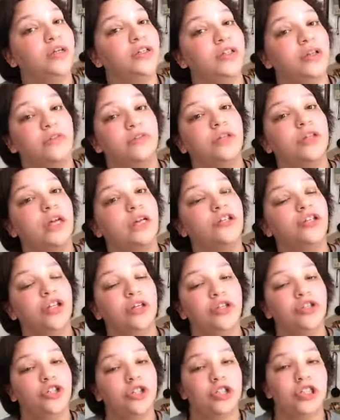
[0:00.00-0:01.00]
Don't touch
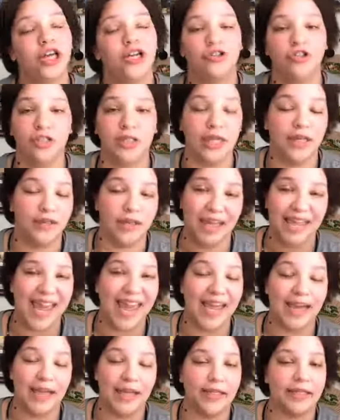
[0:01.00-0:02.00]
it. And she touches it, and the
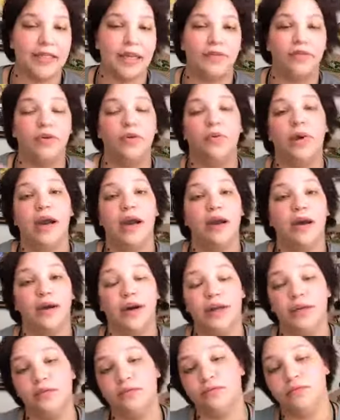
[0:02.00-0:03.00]
cake gets everywhere,
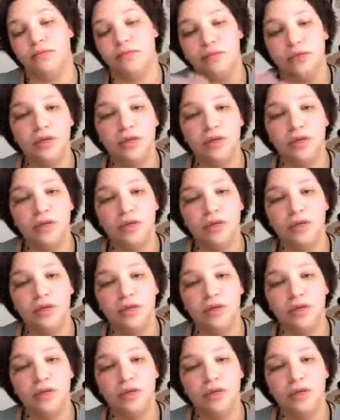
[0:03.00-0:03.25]
and